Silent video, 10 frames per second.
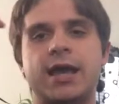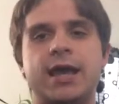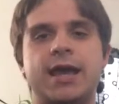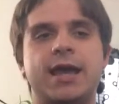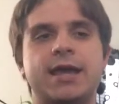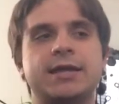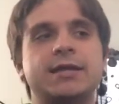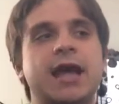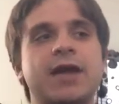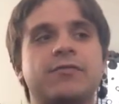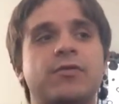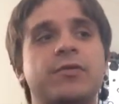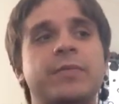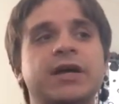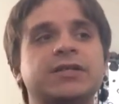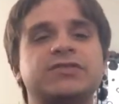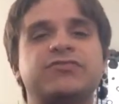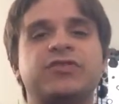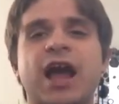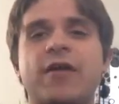And I rode a bus
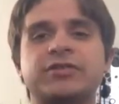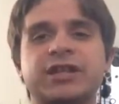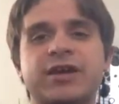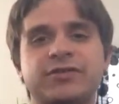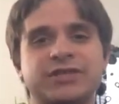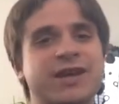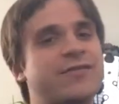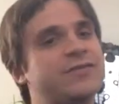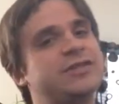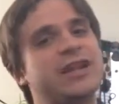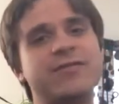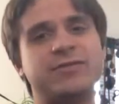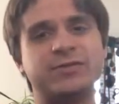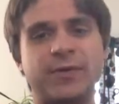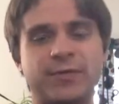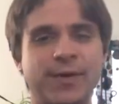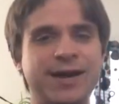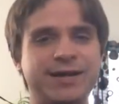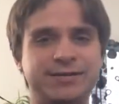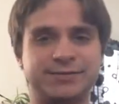for hours and hours and hours and hours both
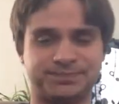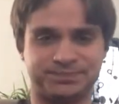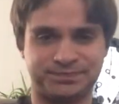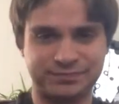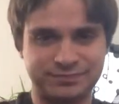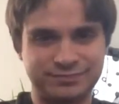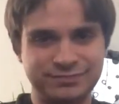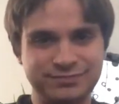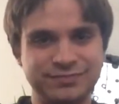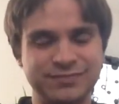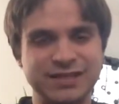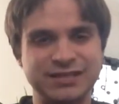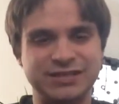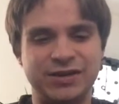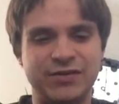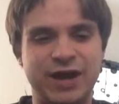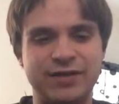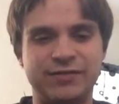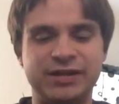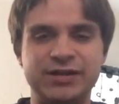ways. So I
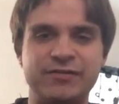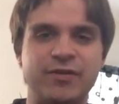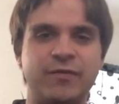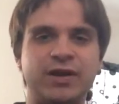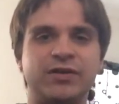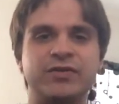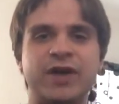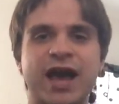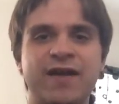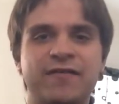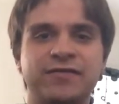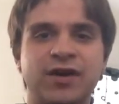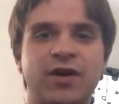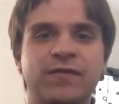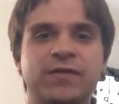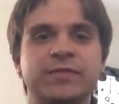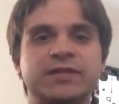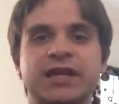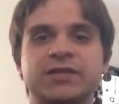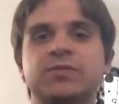really don't know what all you have to offer
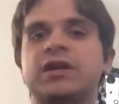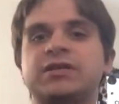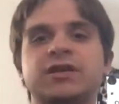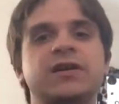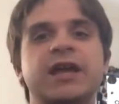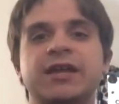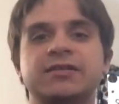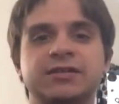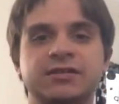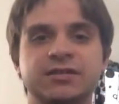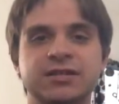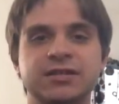besides what I saw Kansas.